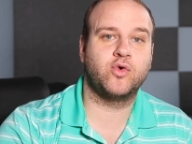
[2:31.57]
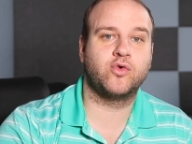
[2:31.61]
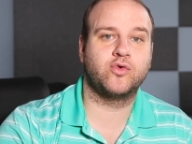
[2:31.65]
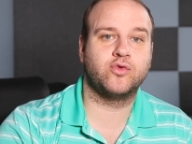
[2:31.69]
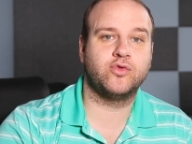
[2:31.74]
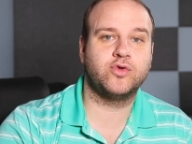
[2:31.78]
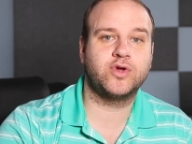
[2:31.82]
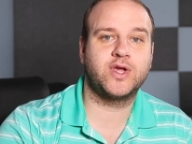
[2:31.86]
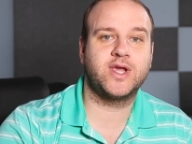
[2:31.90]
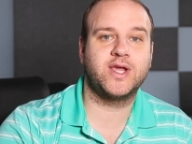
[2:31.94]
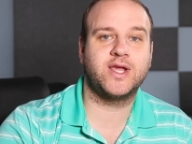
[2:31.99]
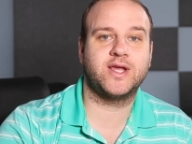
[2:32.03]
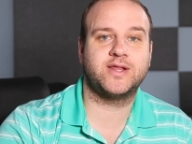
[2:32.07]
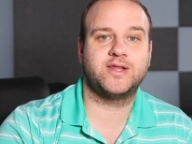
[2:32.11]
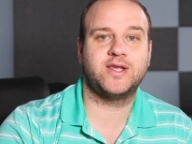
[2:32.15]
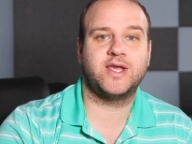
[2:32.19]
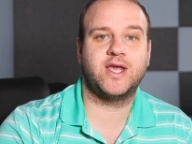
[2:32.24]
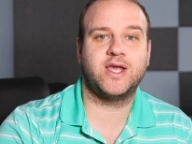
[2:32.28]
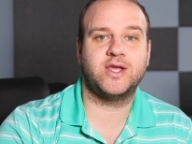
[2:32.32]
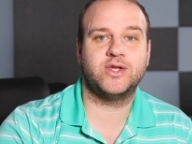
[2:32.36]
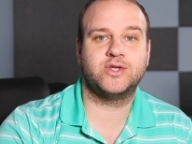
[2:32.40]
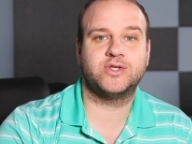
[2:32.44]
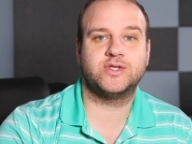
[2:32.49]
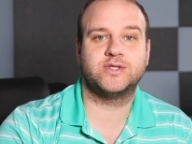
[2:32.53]
or looking at the
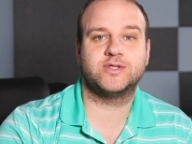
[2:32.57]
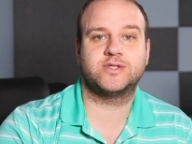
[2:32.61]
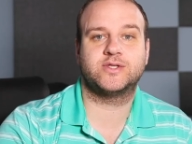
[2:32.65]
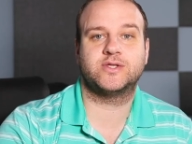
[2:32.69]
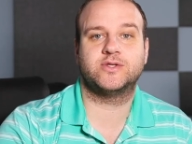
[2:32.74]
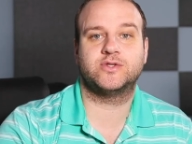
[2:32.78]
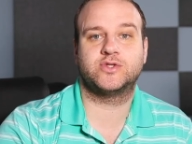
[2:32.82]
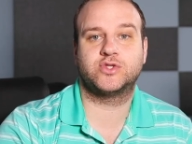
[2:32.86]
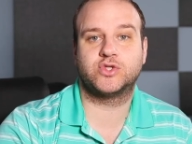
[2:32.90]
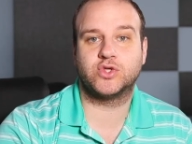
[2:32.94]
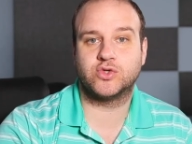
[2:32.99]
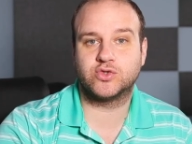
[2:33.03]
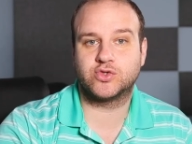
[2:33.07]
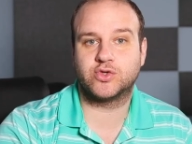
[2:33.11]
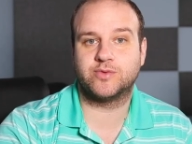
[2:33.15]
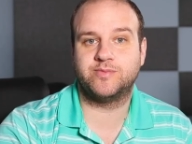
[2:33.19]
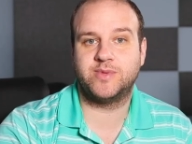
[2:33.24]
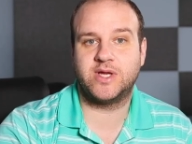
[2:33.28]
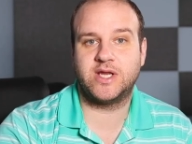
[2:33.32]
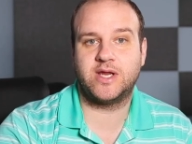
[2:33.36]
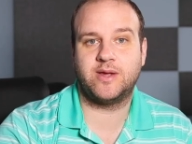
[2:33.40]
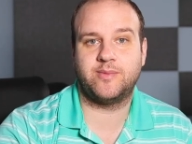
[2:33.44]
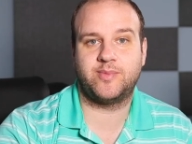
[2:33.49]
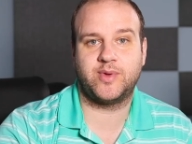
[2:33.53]
agent's social
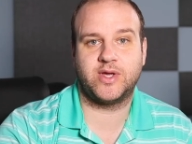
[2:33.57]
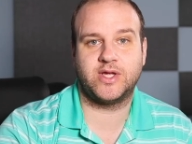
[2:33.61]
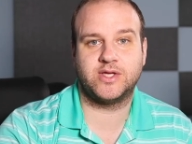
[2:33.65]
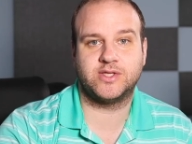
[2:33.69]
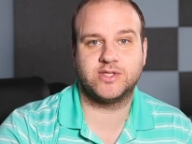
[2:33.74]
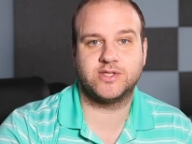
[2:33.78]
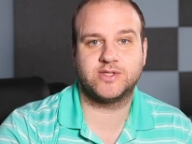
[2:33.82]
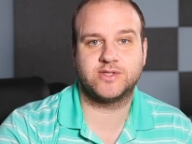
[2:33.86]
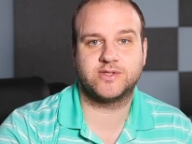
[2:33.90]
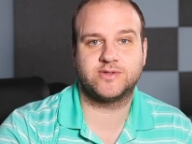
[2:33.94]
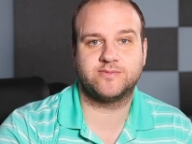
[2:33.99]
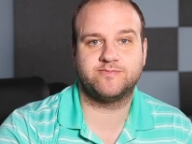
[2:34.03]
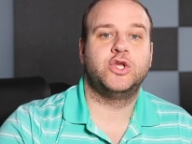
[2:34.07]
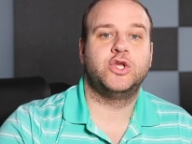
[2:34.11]
media pages.